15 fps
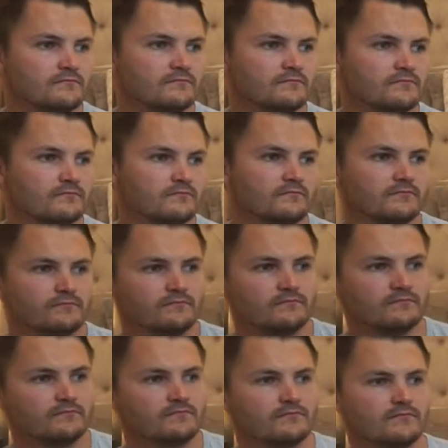
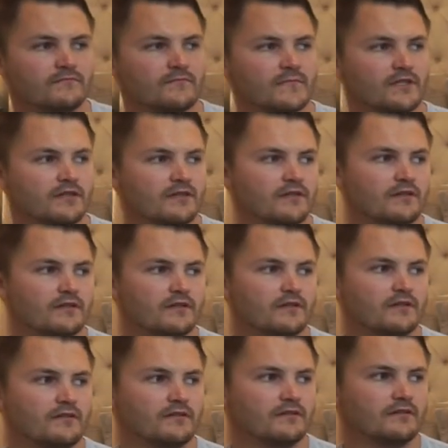
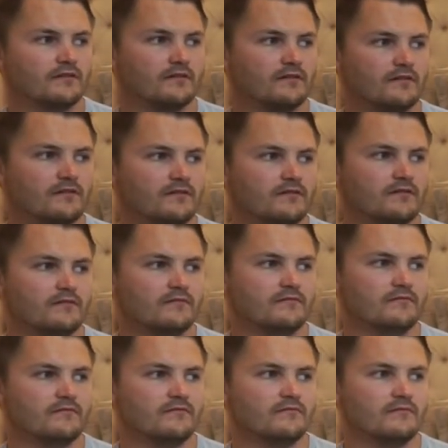
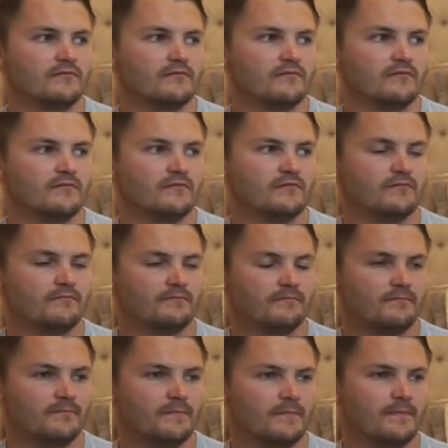
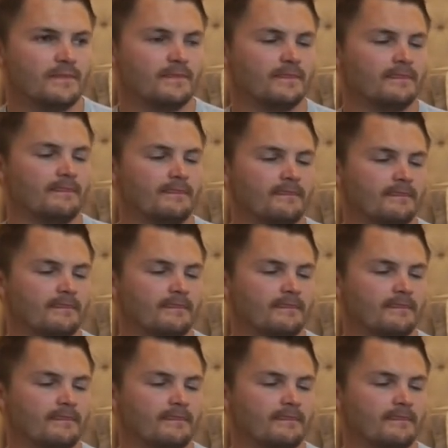The person shown says nothing.